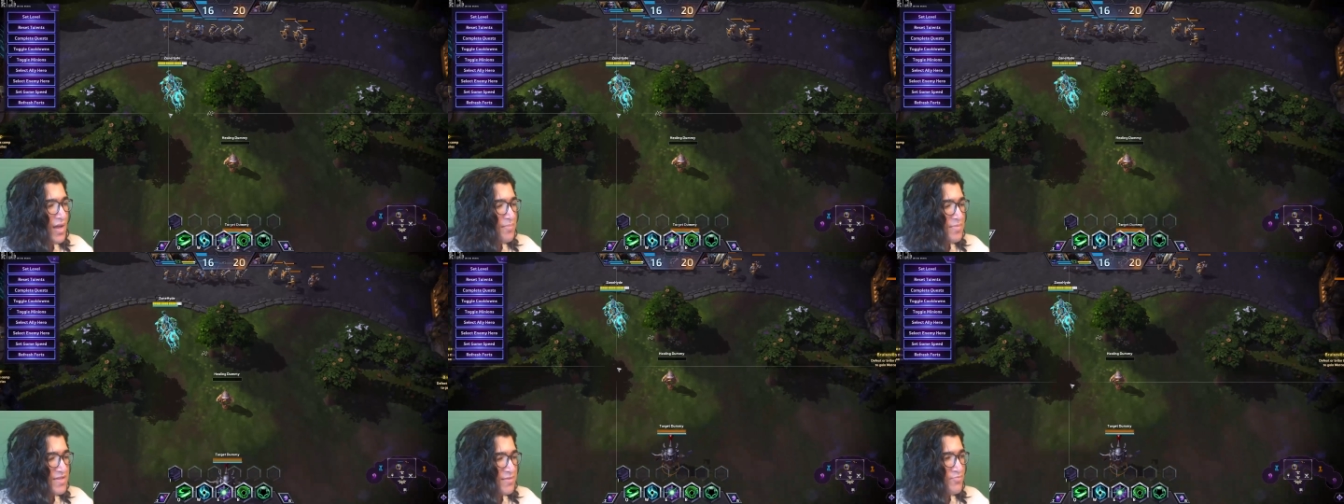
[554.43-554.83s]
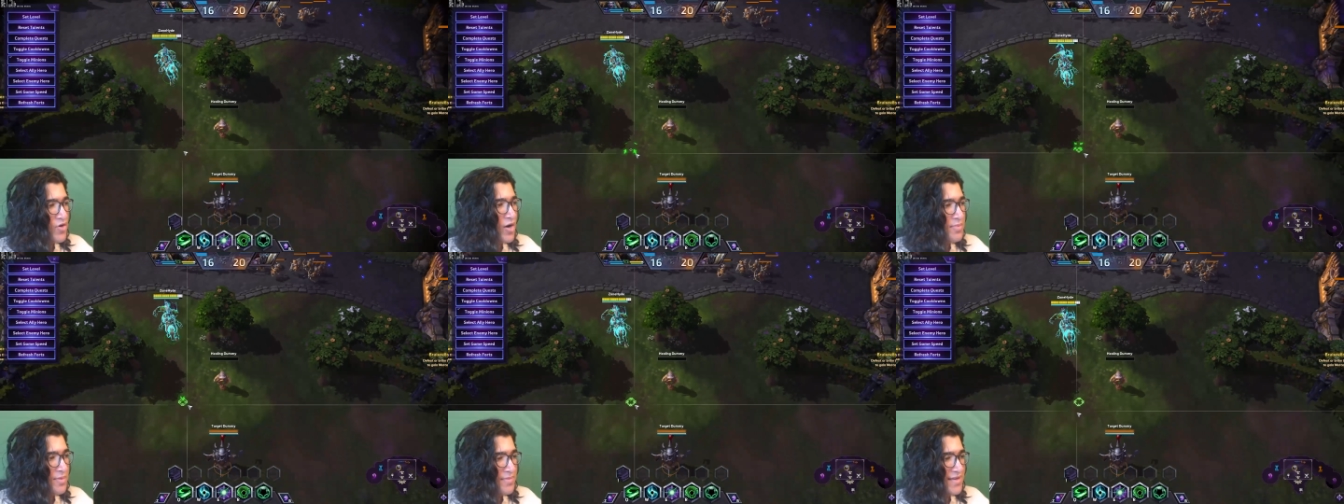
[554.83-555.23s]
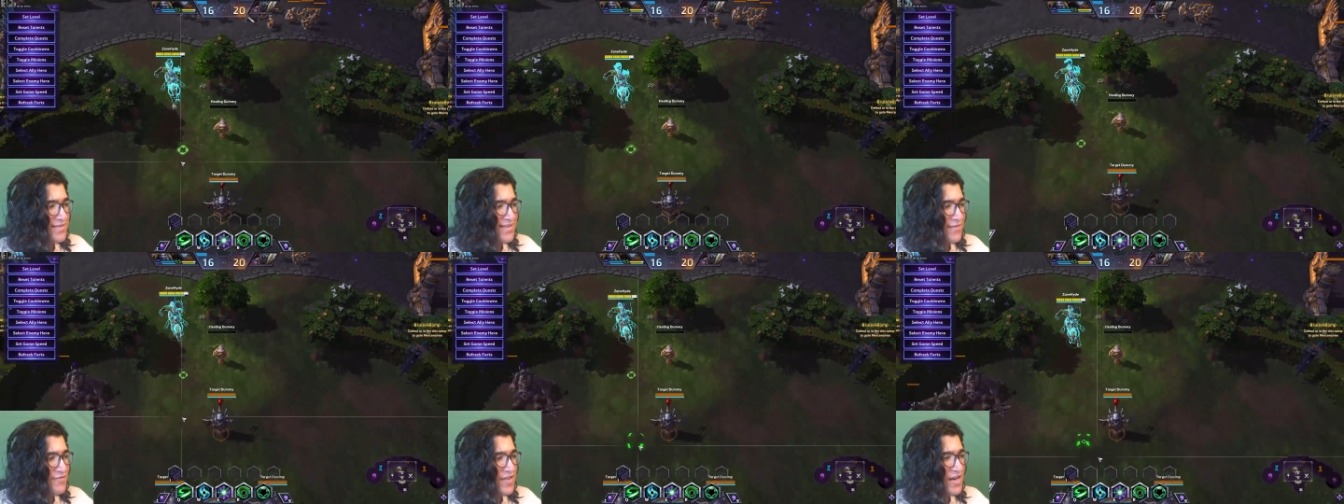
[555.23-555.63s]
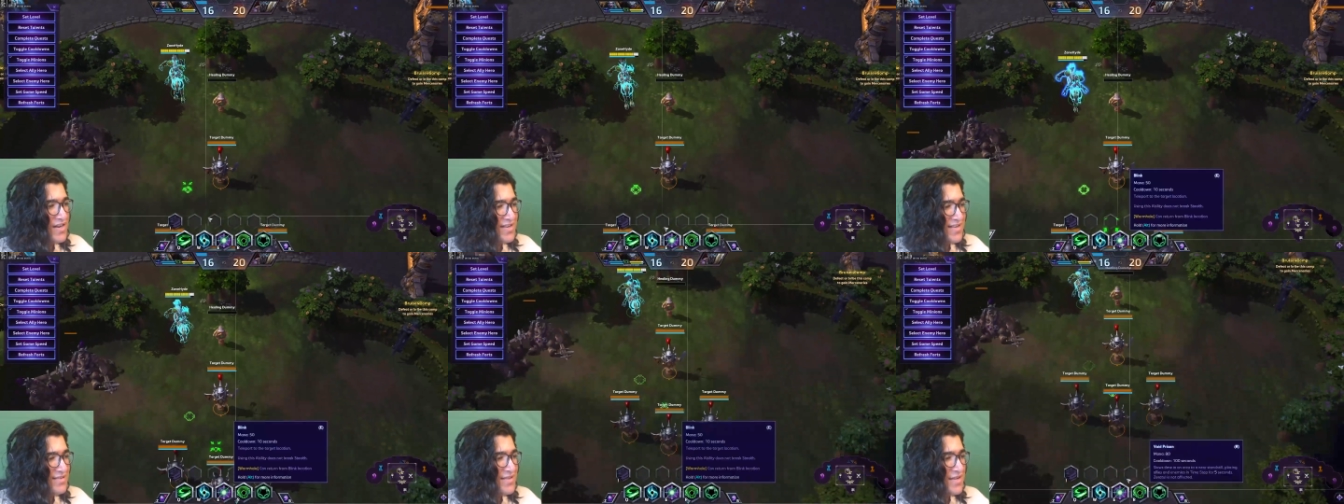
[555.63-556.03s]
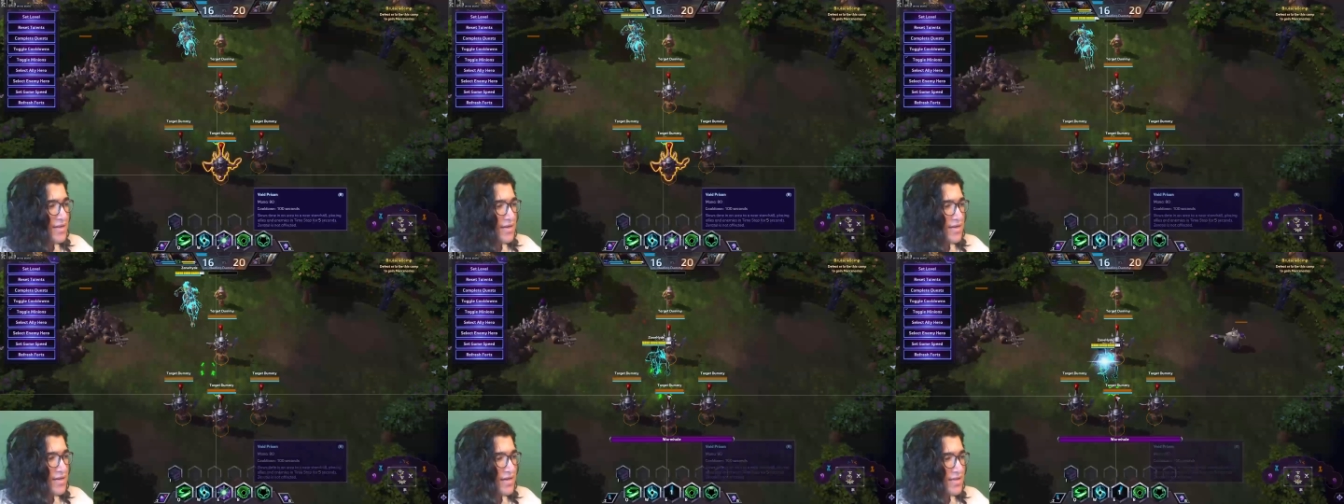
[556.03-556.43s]
but the problem is if they're
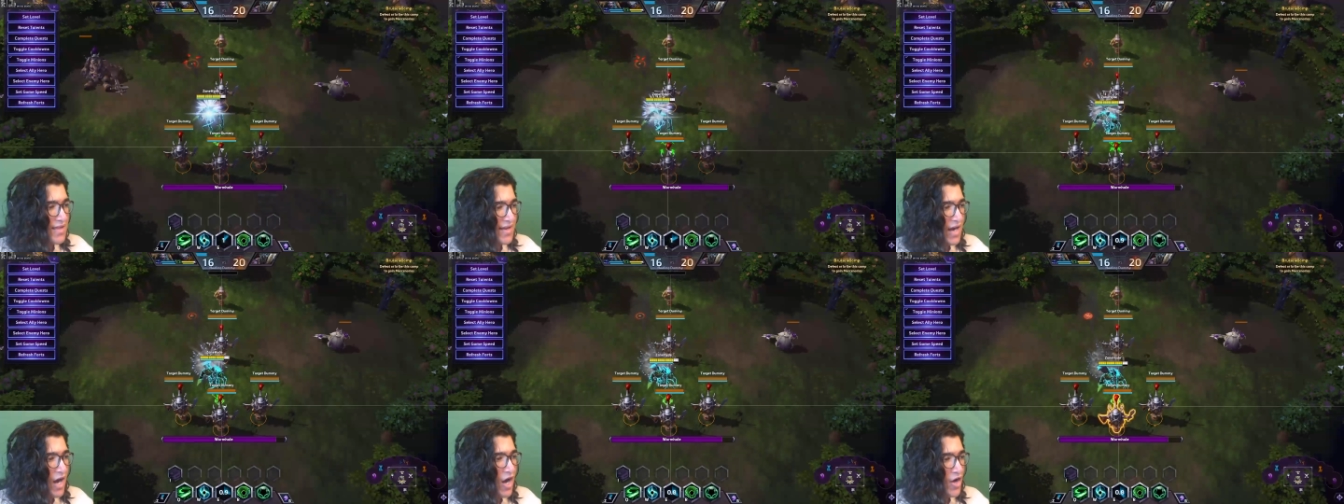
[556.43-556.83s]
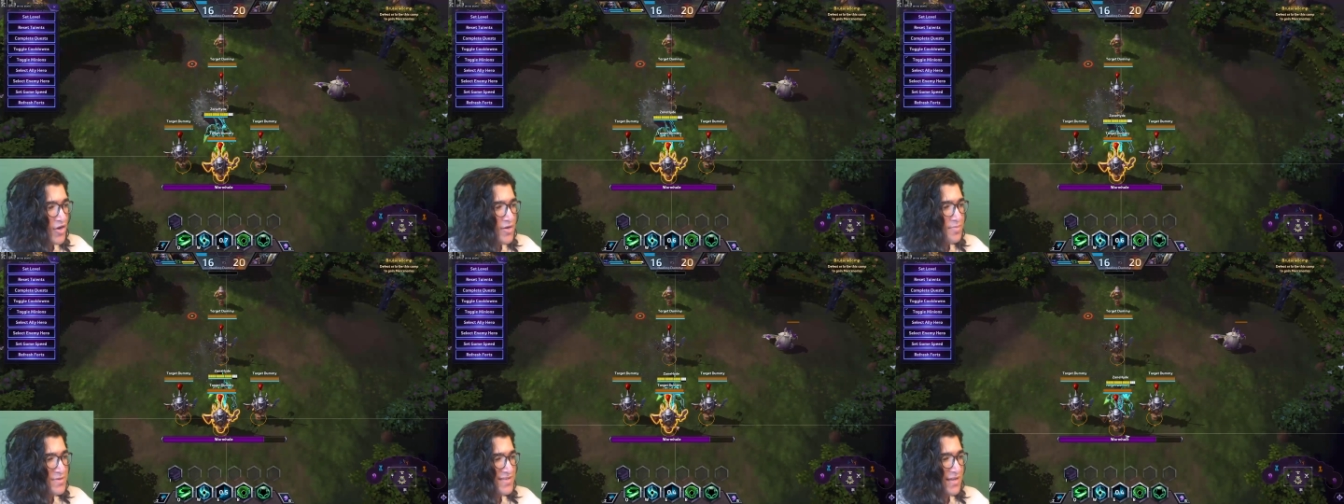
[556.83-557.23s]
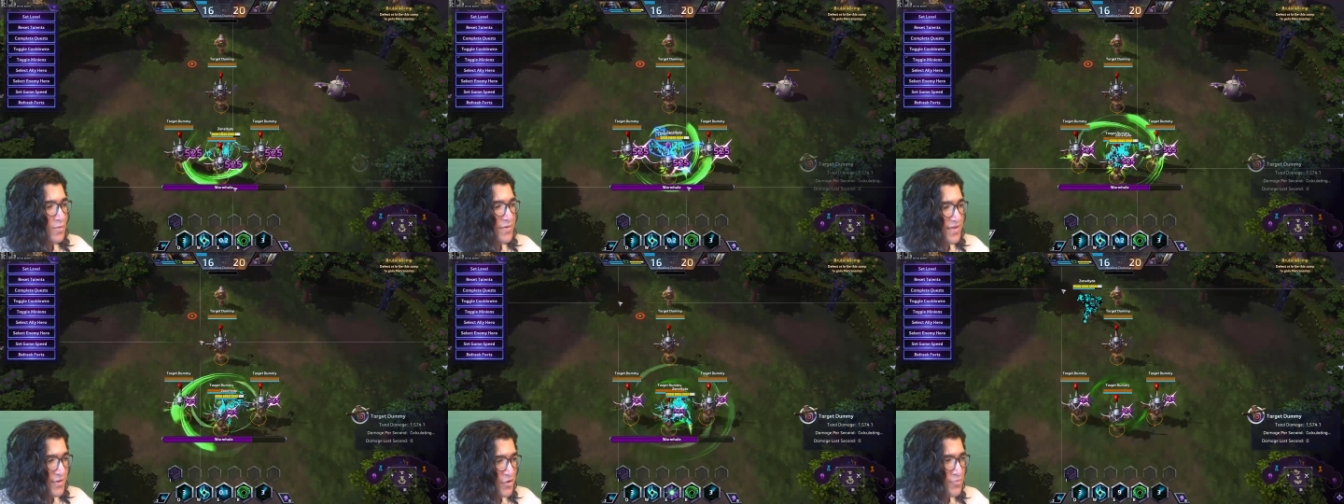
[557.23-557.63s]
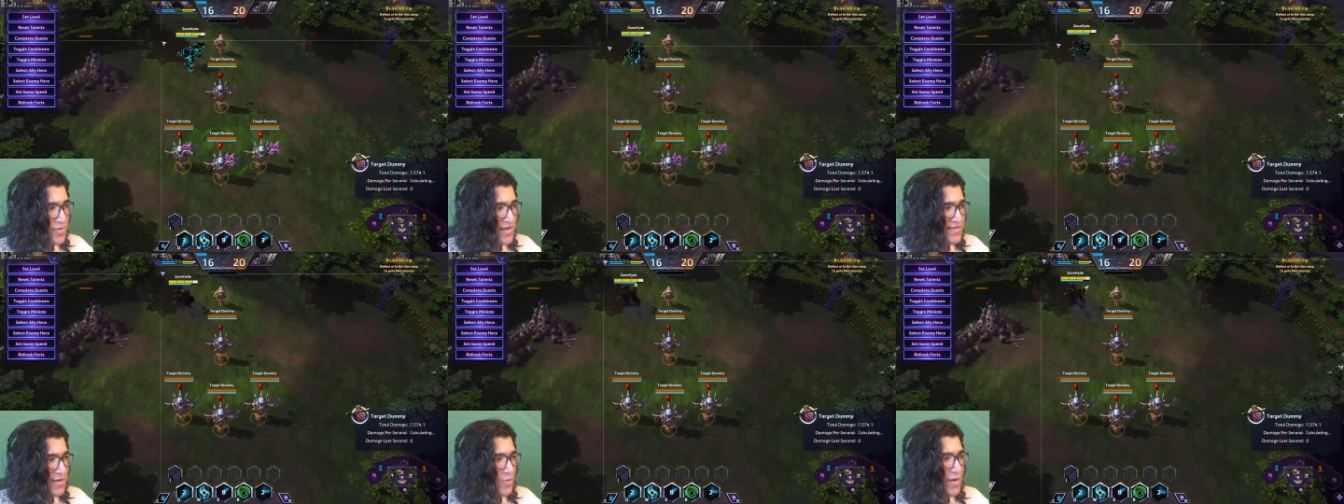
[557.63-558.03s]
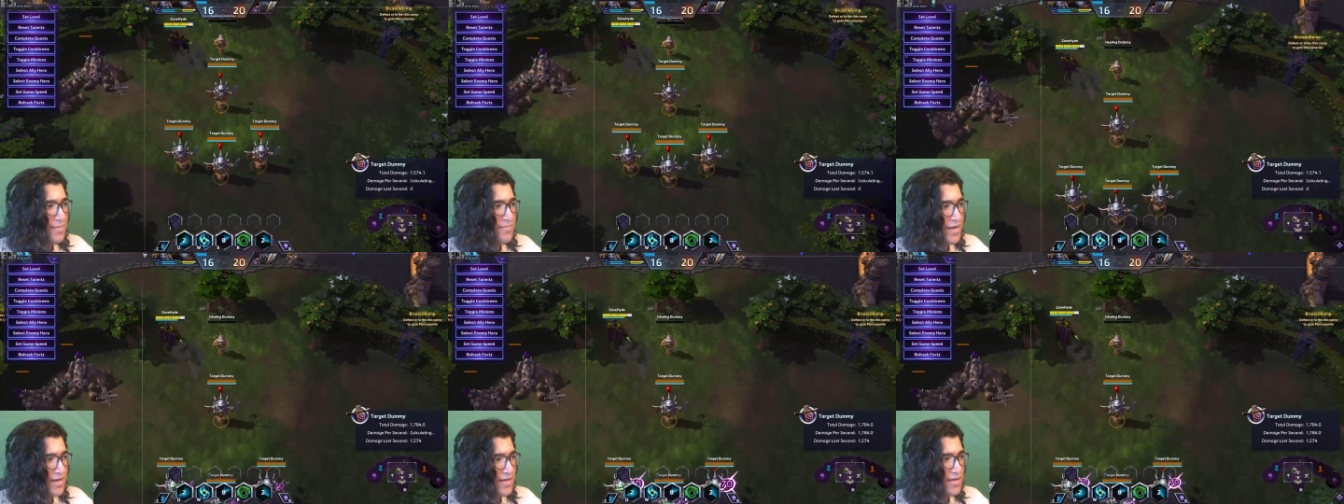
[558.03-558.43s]
dealing like 100% with you pressing 1
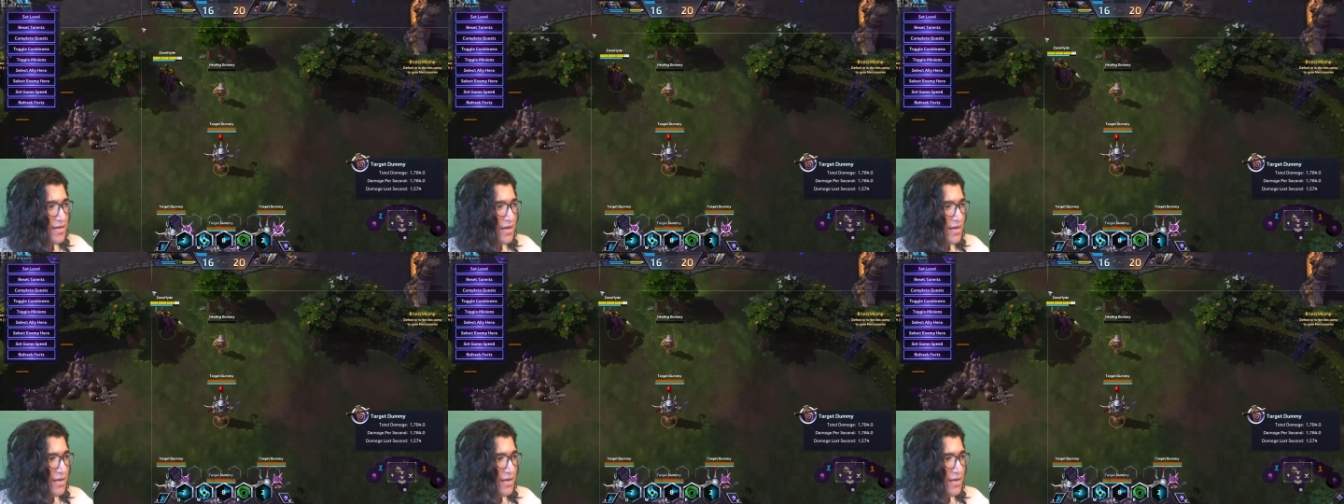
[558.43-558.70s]
button